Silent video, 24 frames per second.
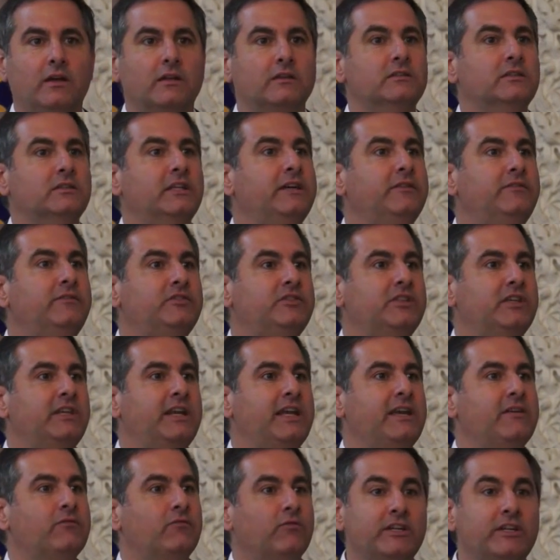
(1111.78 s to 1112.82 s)
lives in
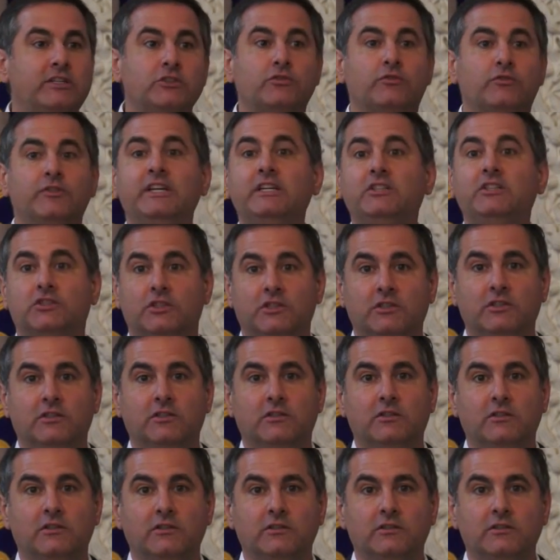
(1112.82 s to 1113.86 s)
a rich
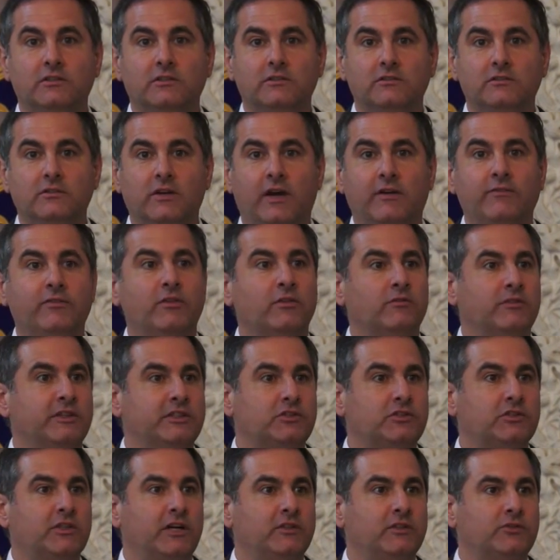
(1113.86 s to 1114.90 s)
region of the
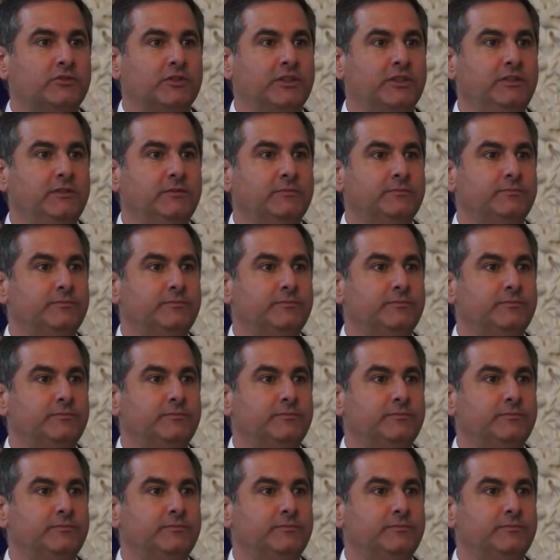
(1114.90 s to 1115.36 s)
rich country,